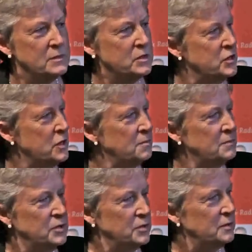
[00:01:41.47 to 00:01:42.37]

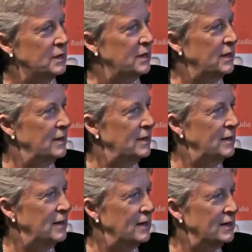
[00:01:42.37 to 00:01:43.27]
John, who
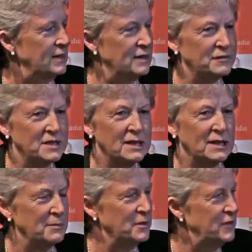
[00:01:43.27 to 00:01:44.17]
I love
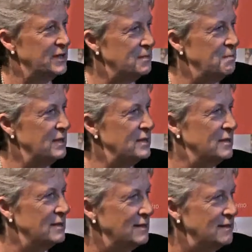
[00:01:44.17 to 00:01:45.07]
dearly, and we first met
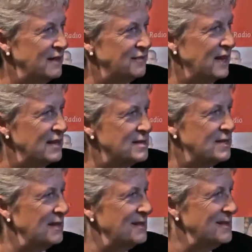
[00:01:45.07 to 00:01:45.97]
in
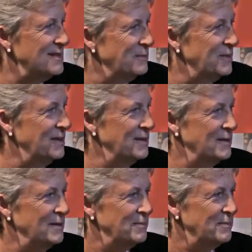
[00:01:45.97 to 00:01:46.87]
Afghanistan somewhere
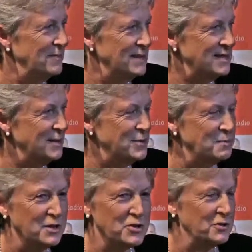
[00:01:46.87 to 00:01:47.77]
whilst he was
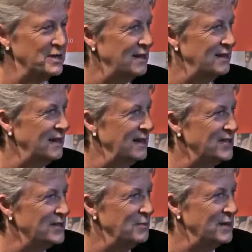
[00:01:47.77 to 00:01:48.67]
being shot at, and I
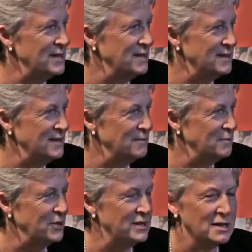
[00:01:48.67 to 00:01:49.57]
just went in as a
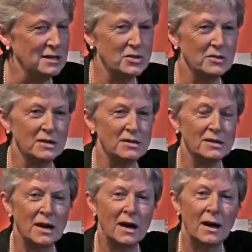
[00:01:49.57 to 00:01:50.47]
political tourist,
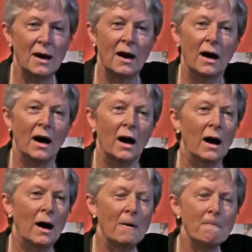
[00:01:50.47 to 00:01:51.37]

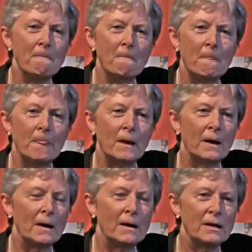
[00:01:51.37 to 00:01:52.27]

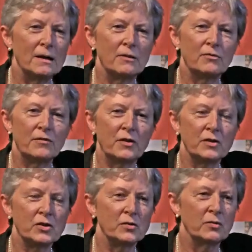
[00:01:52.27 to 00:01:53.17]

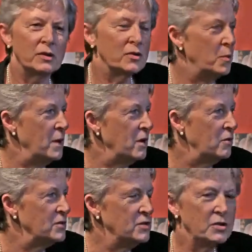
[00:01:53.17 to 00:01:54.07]
referred to the European
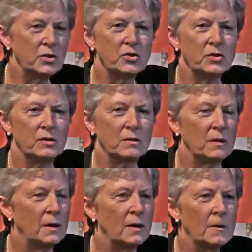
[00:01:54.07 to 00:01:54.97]
Constitution.